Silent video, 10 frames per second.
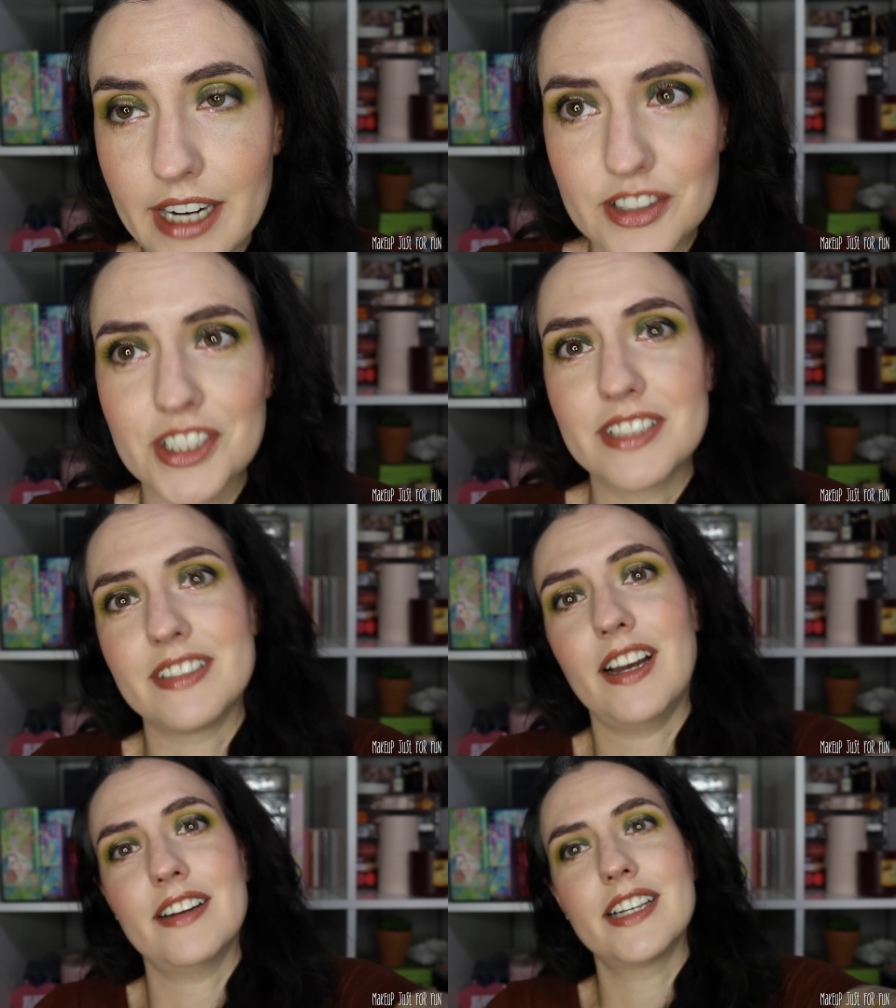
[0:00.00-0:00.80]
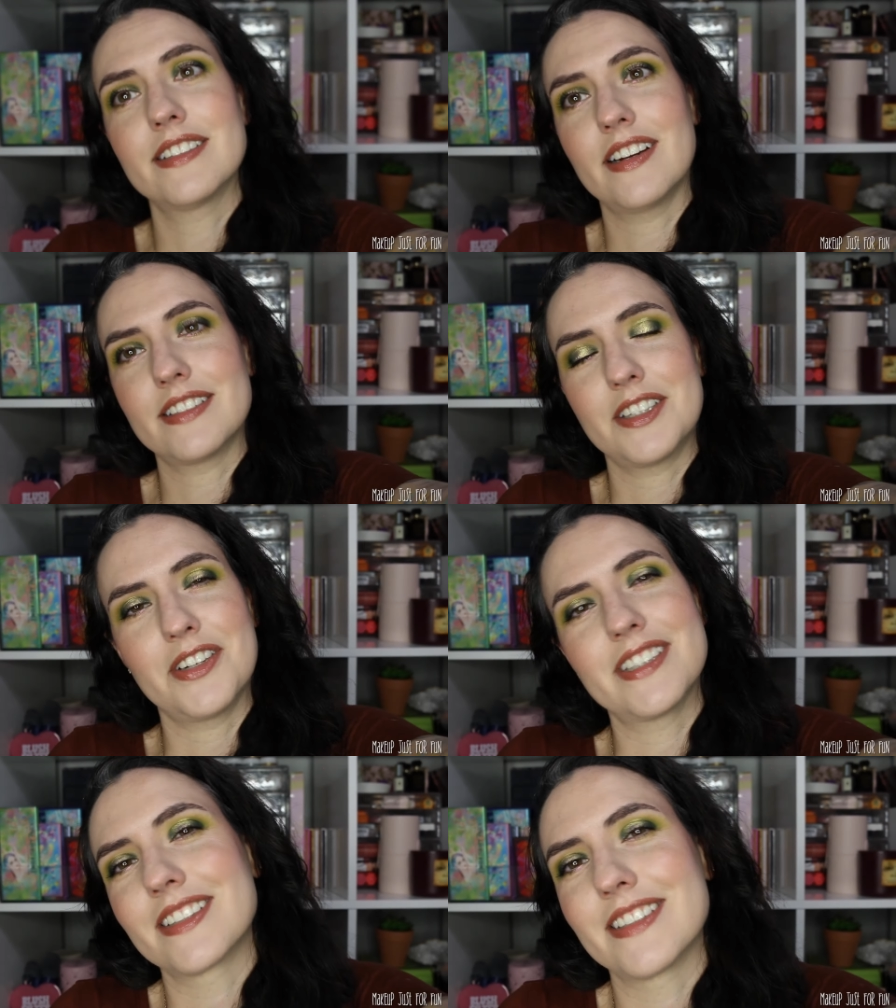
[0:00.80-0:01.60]
Actually, it's not. It's not a
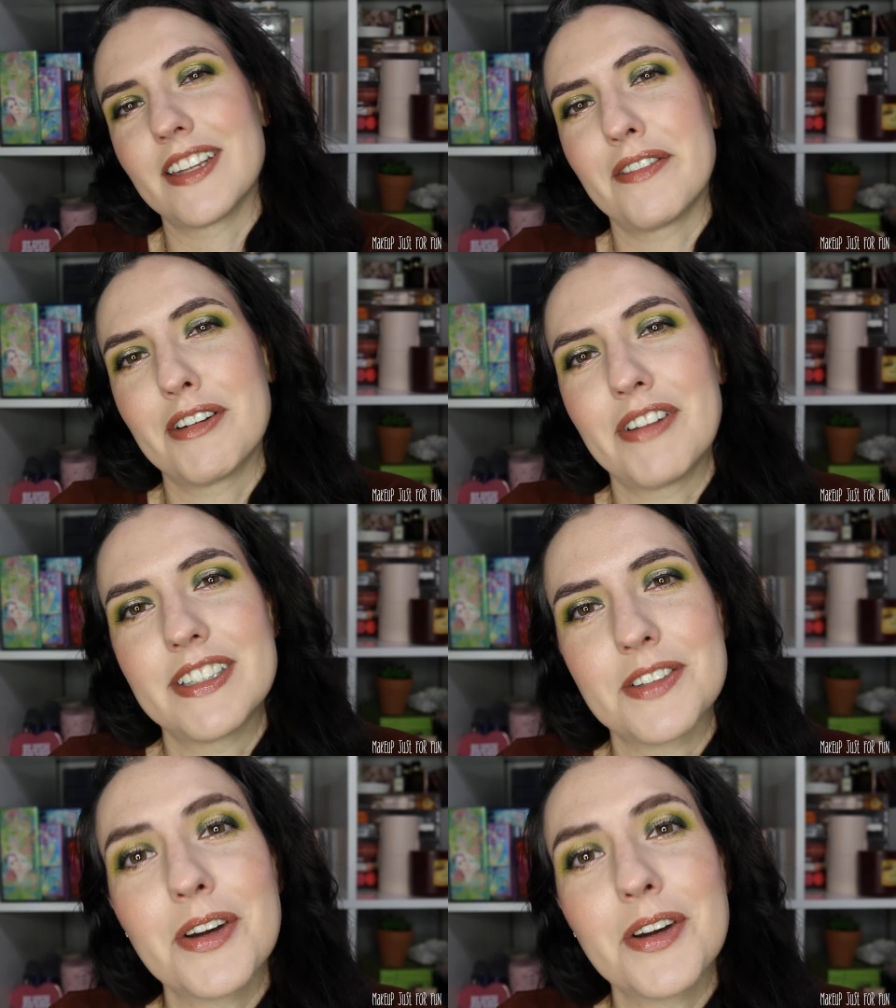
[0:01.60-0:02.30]
secret. It's because I love your face.